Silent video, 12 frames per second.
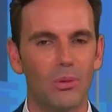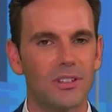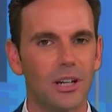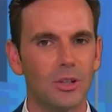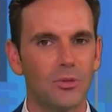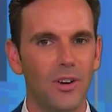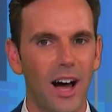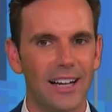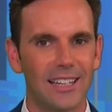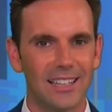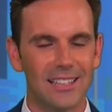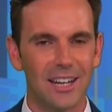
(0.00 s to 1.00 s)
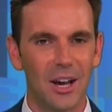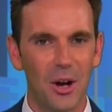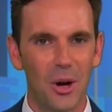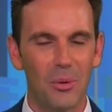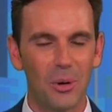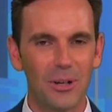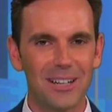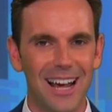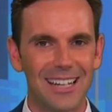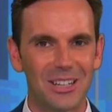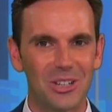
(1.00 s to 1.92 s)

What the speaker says: but such findings were not